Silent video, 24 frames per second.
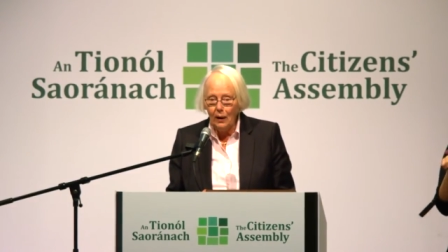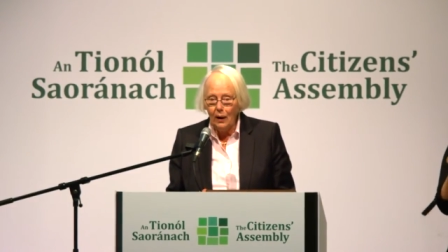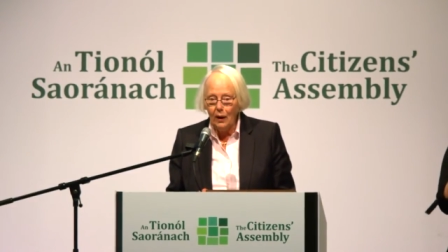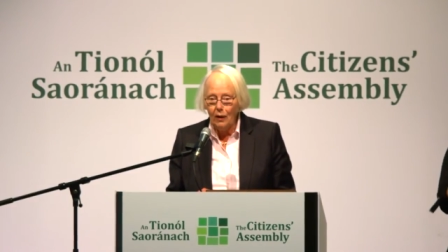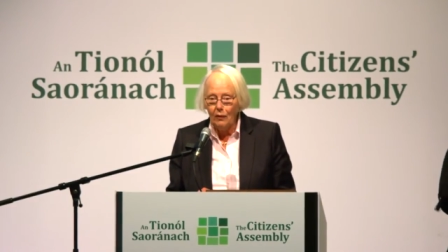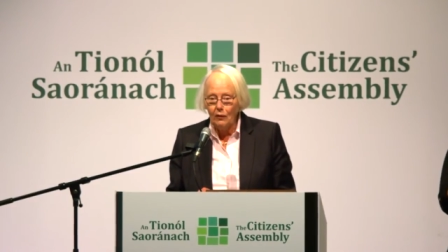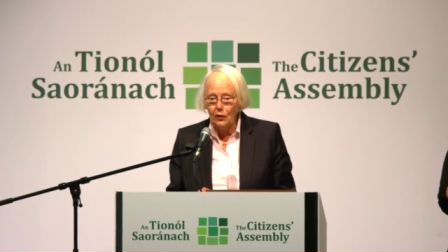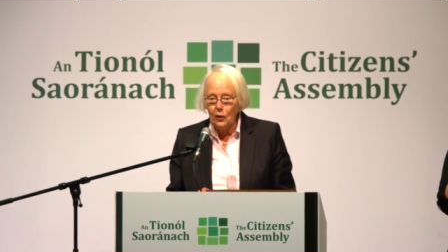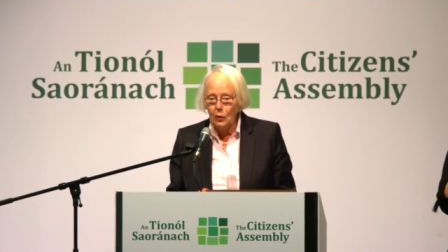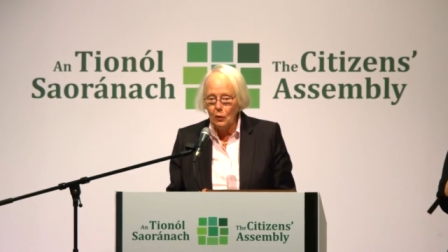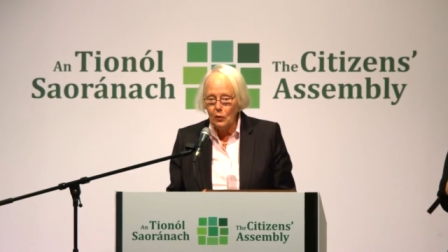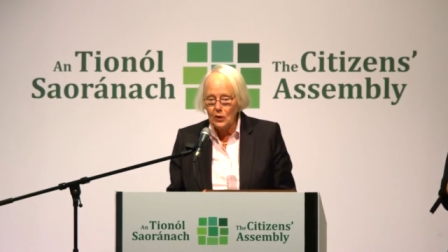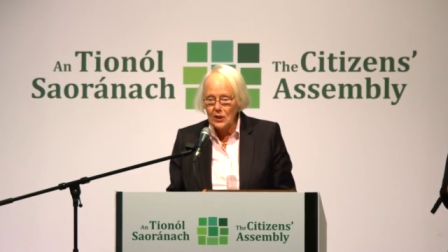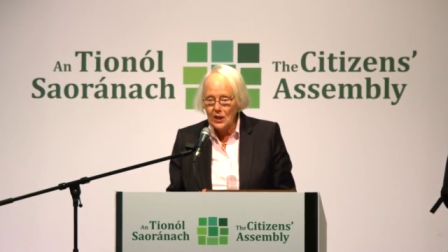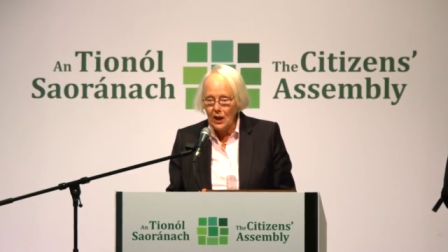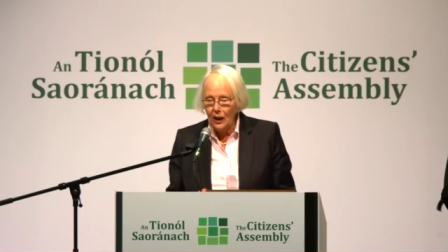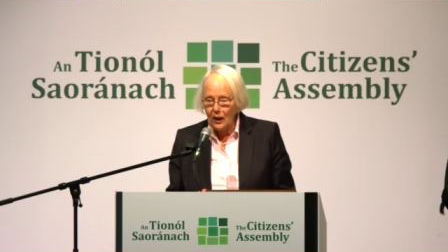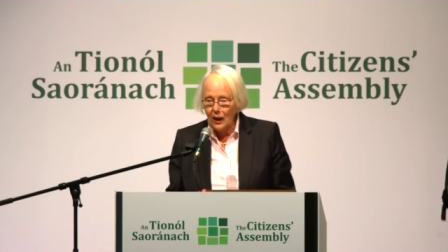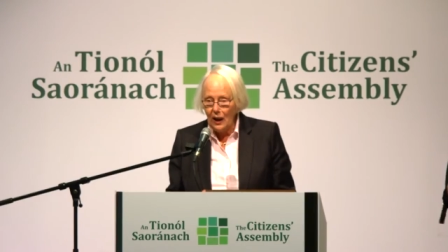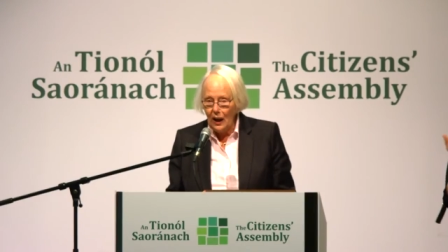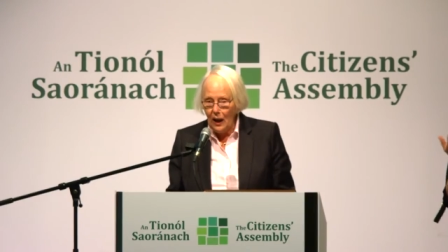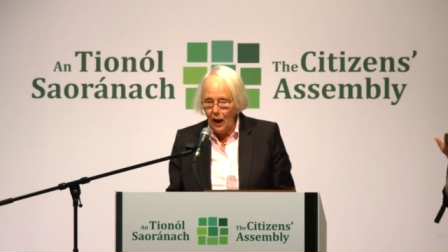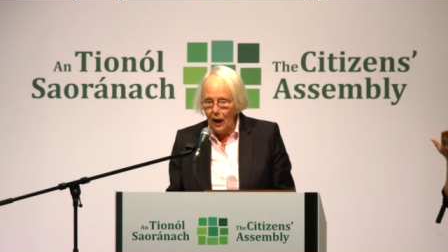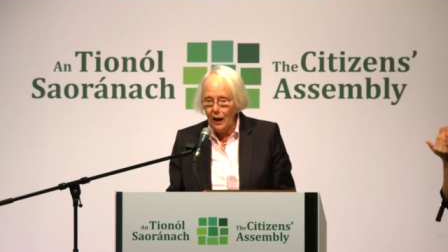our viewers
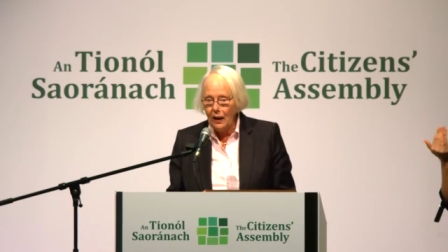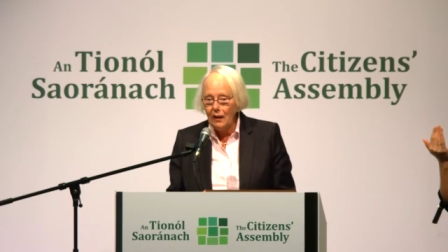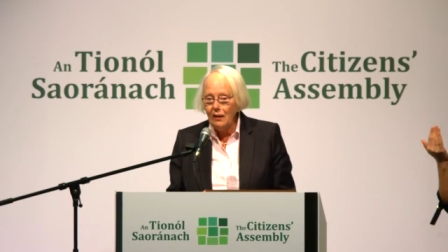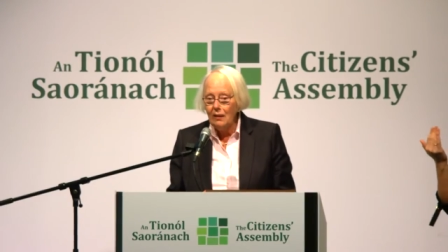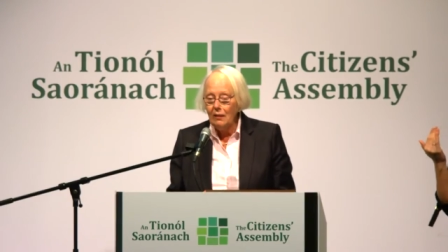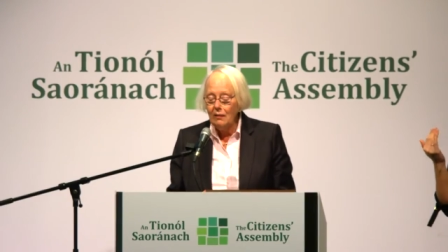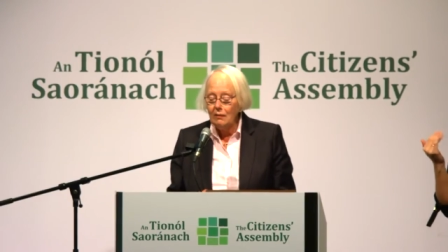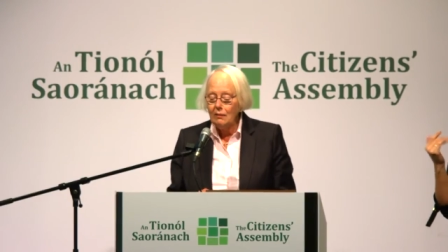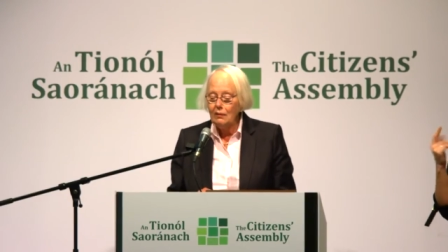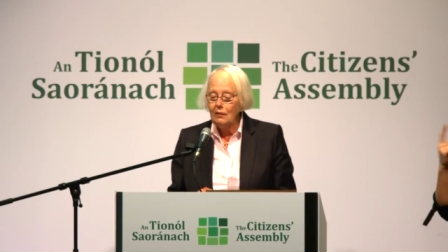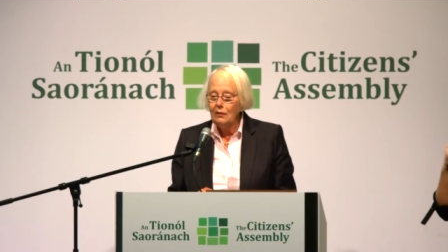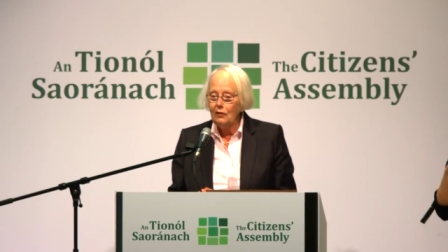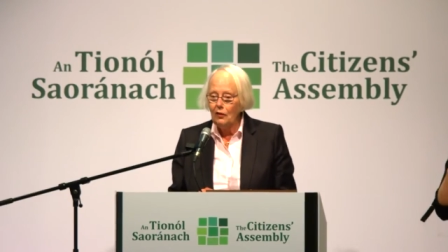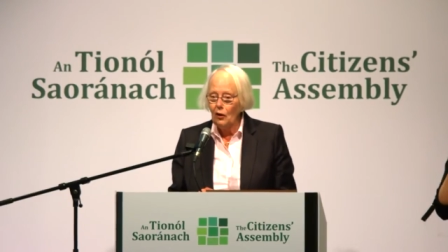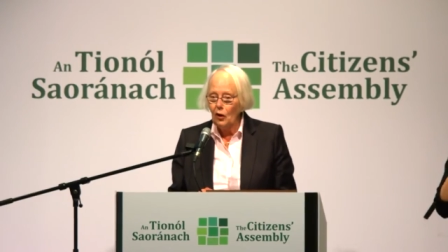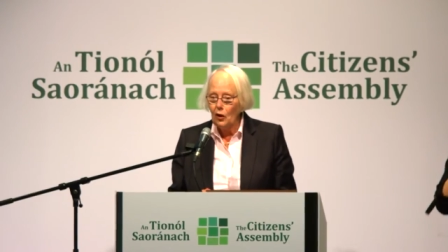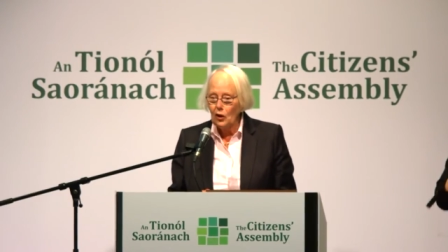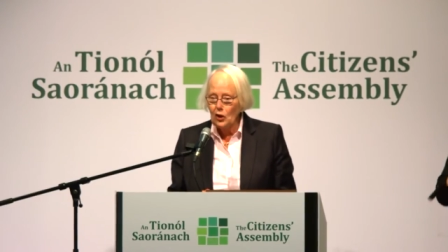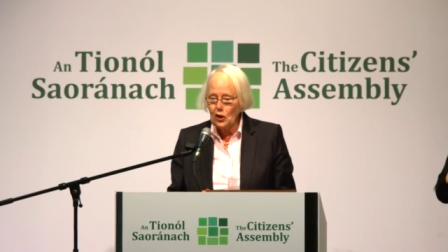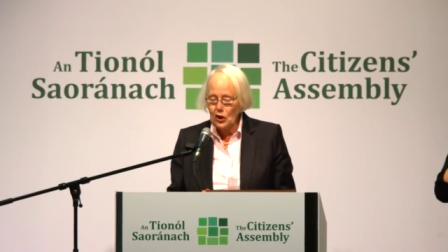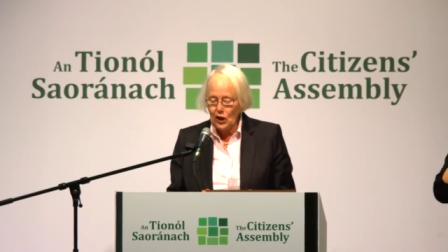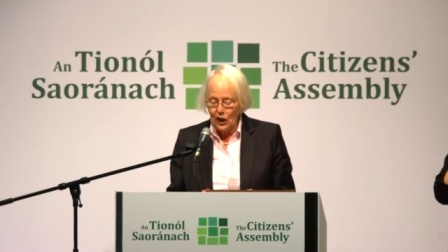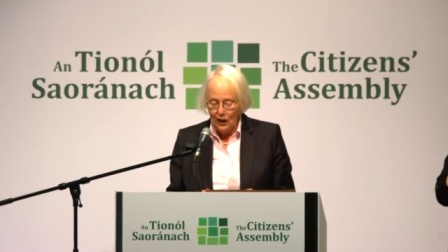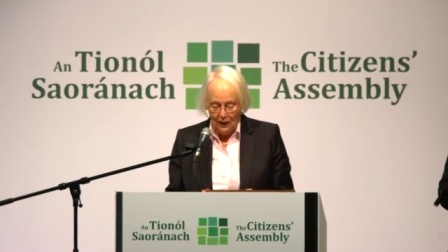online,
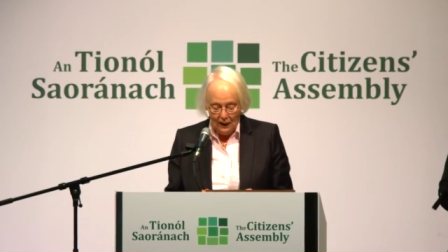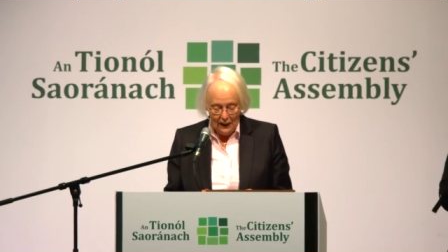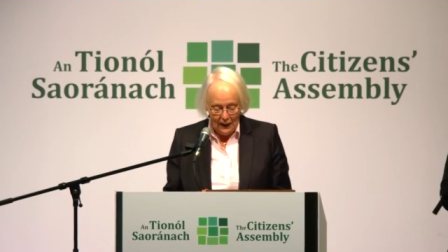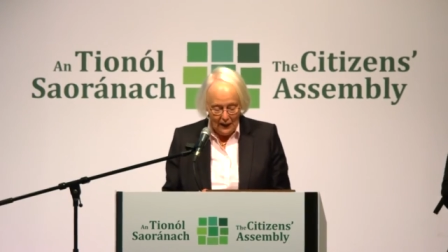Fáilte.